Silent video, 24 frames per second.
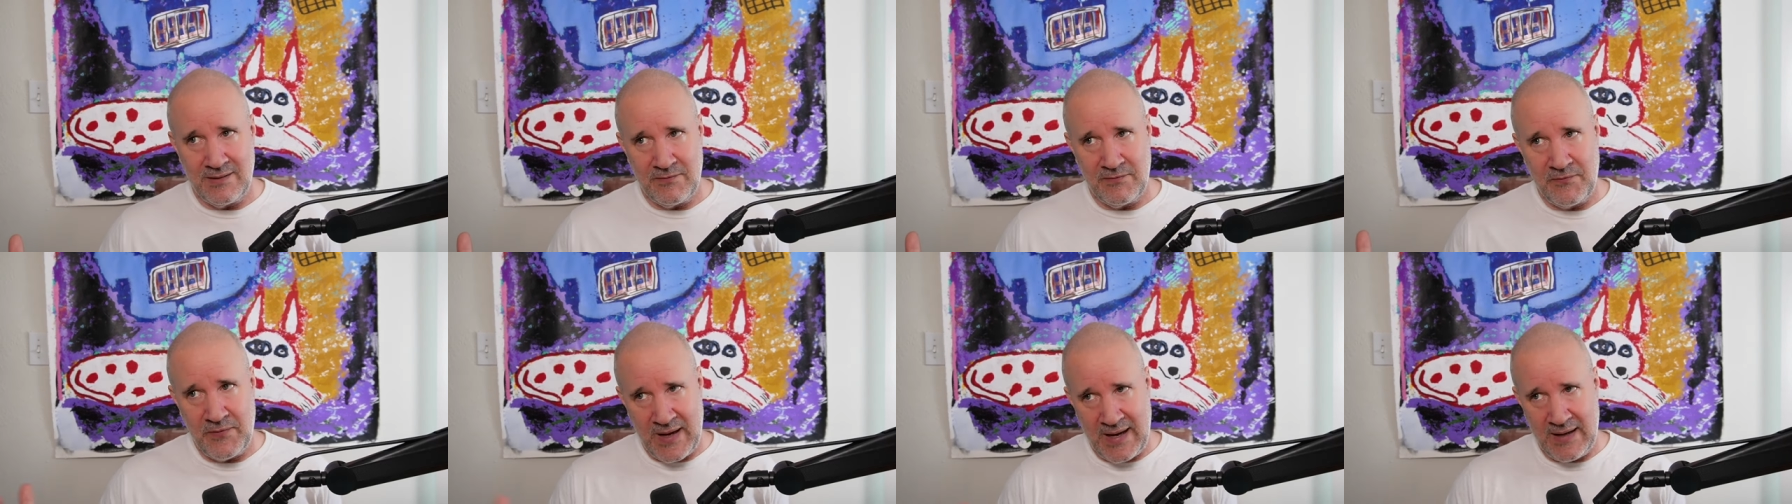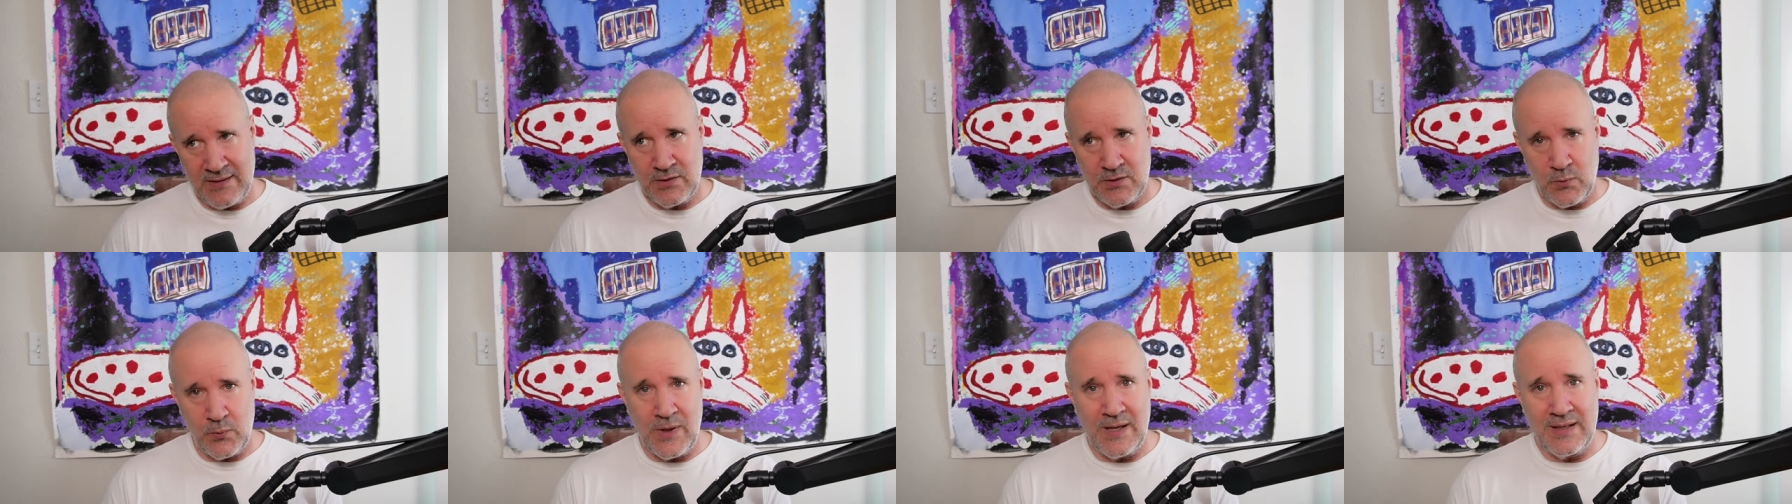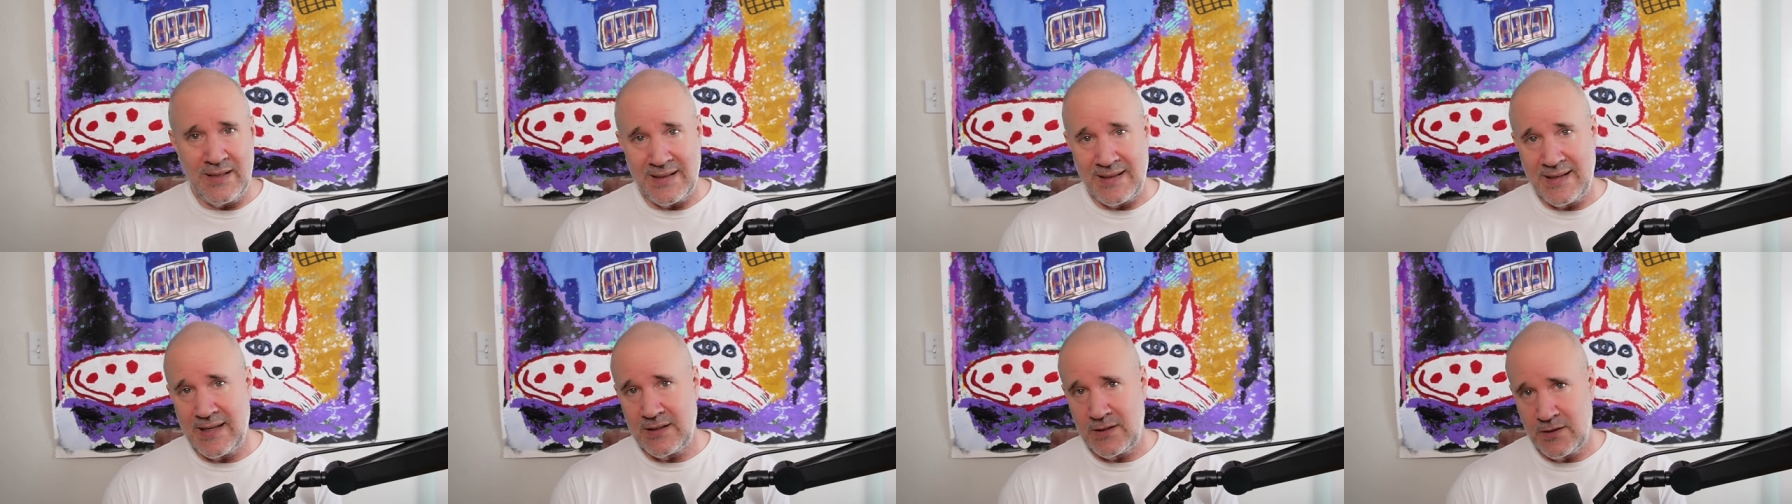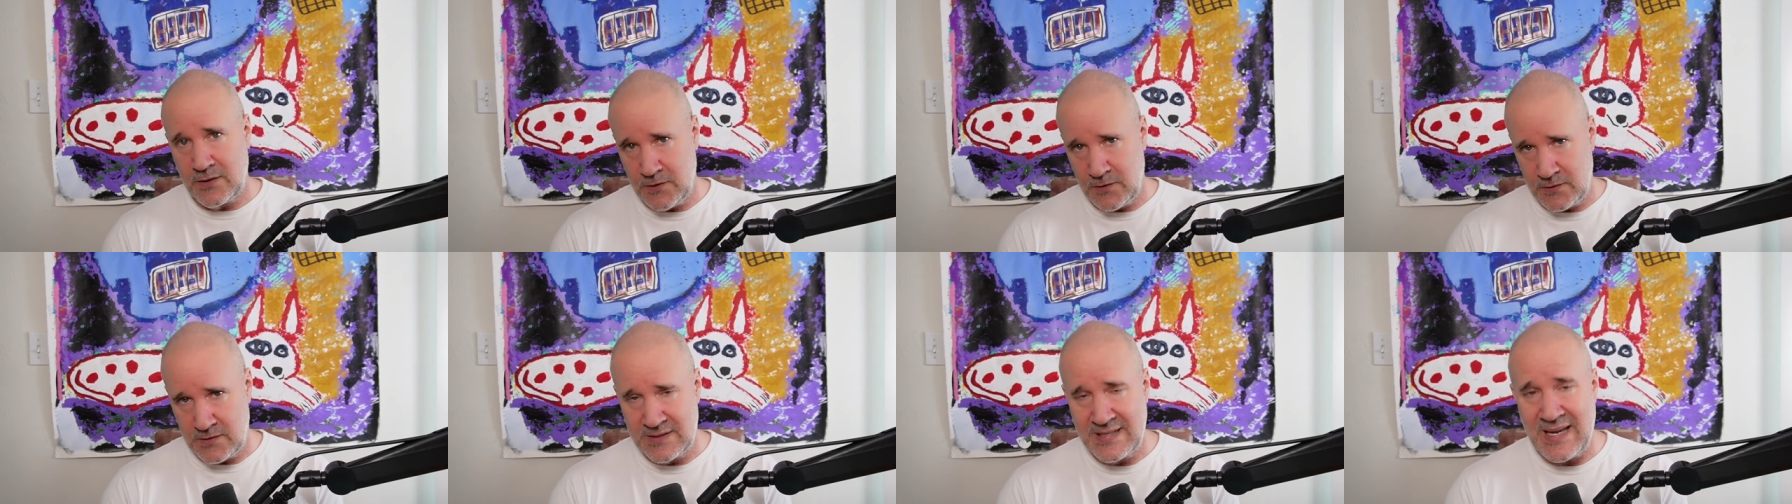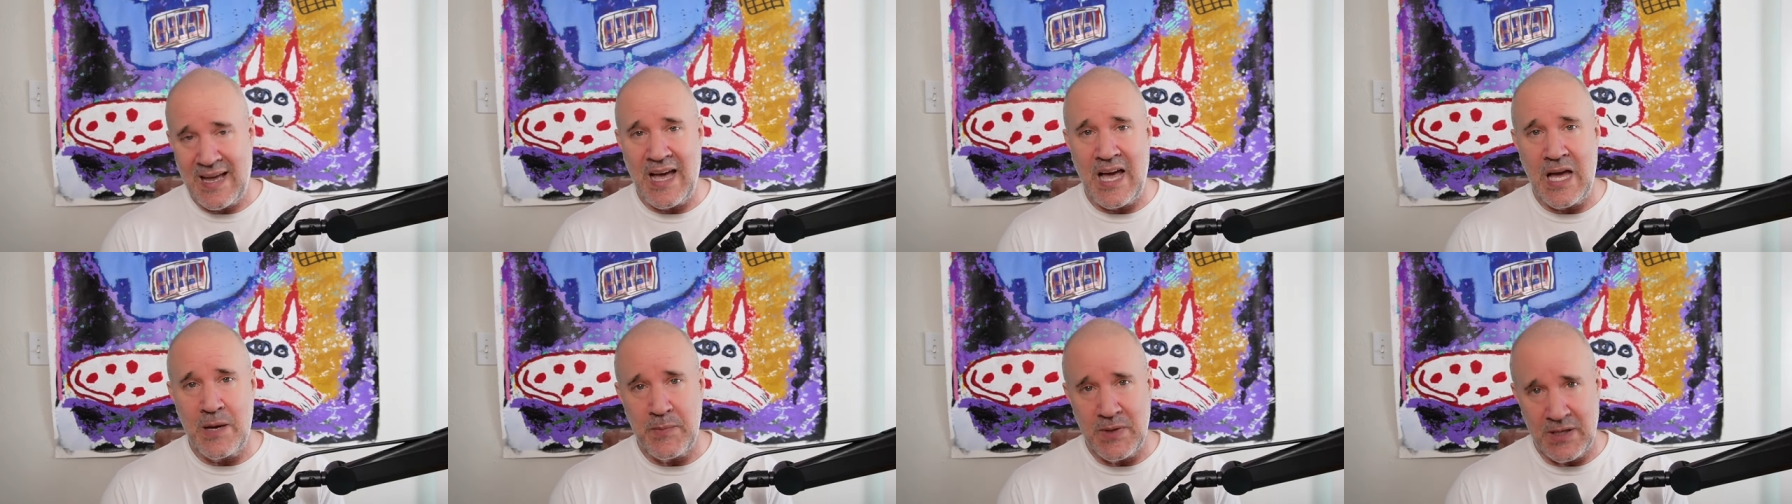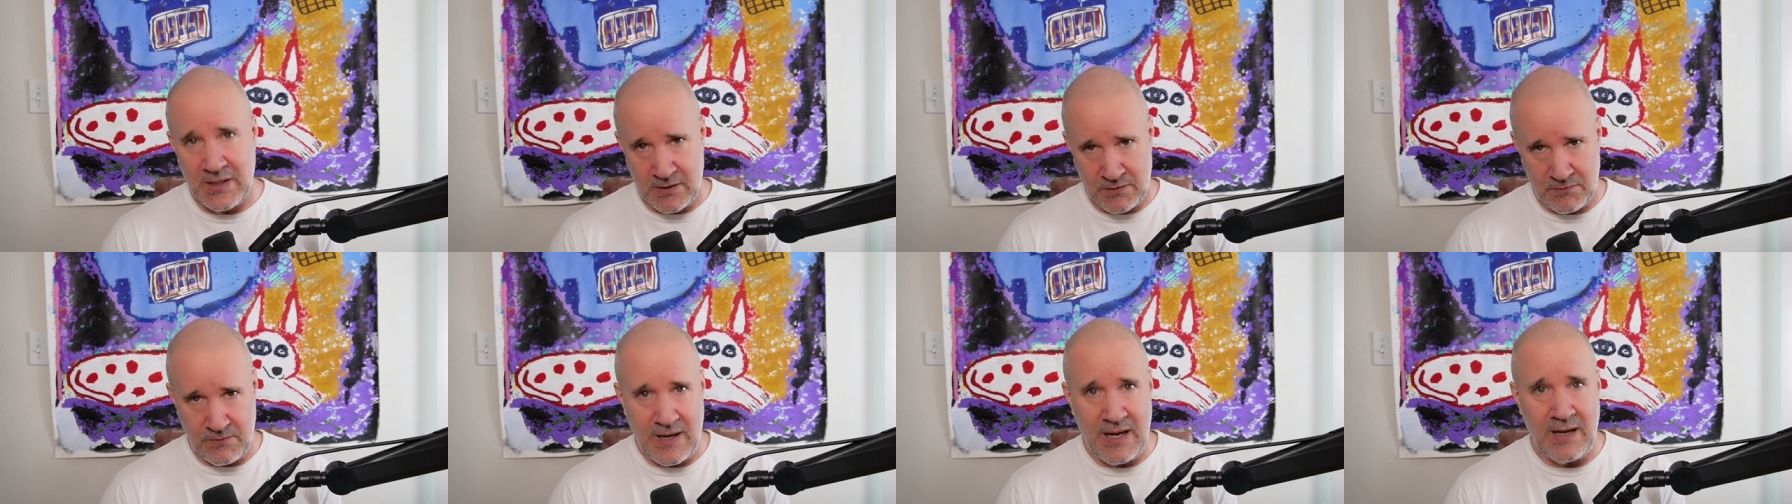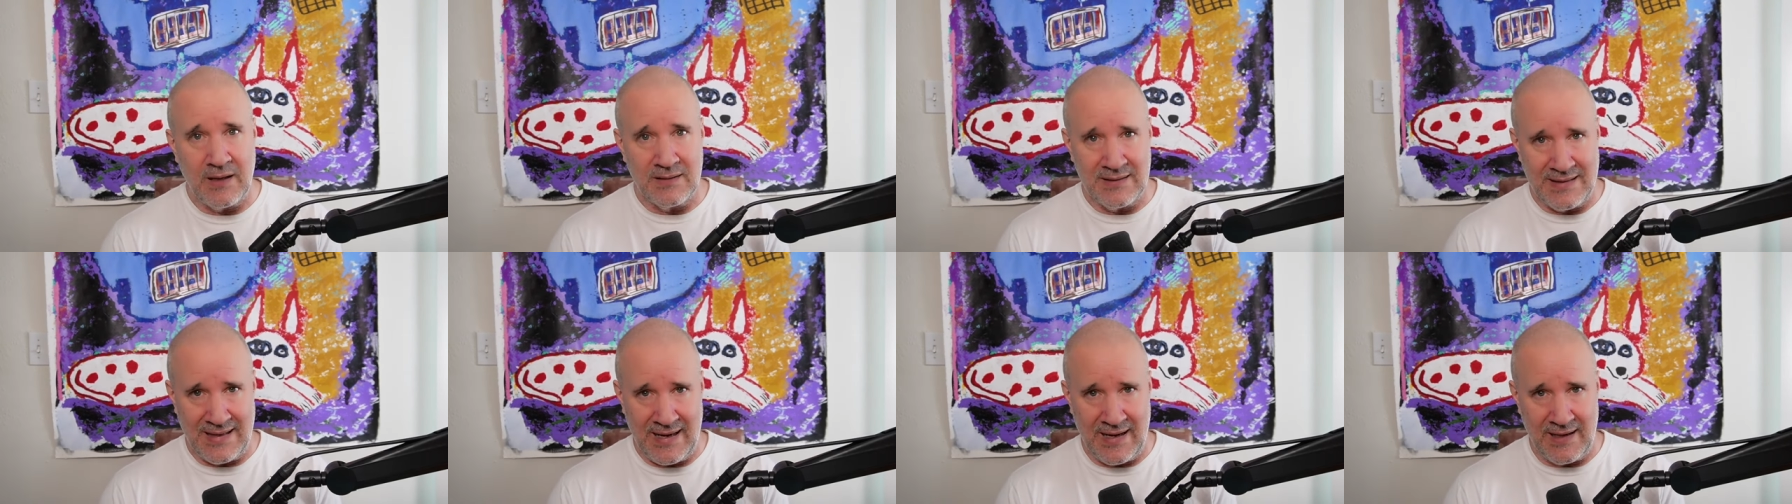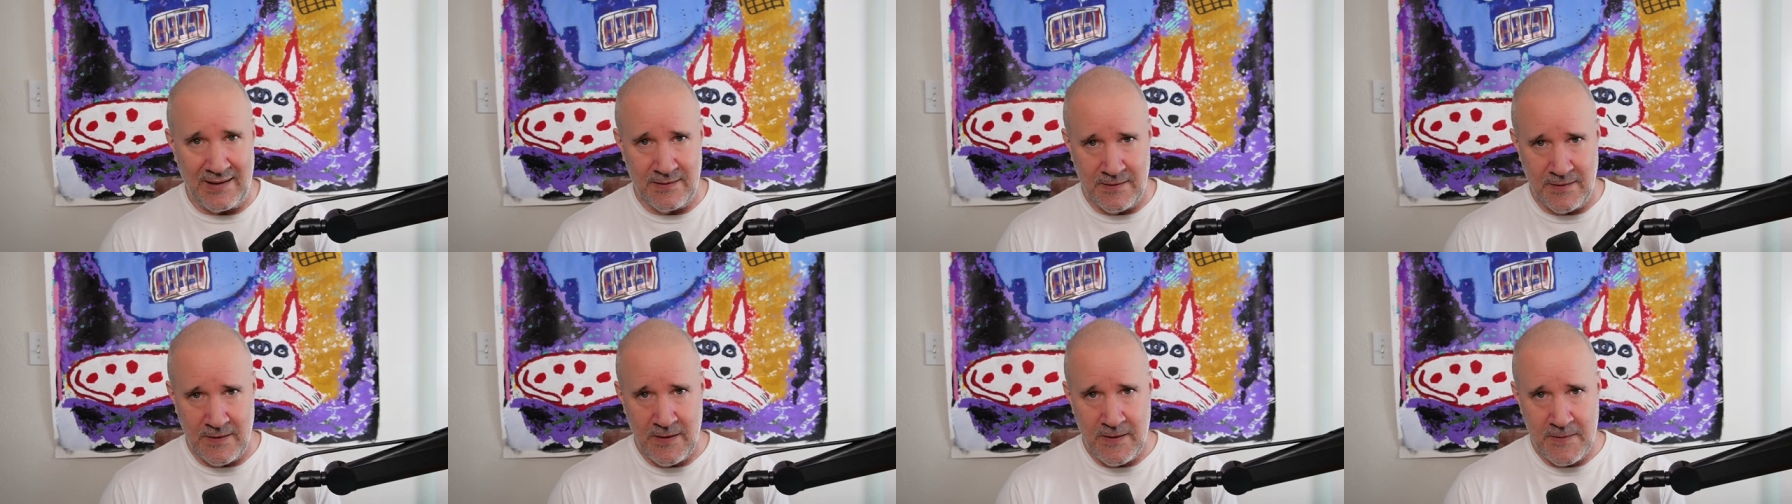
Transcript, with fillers: find a way to get good timing around that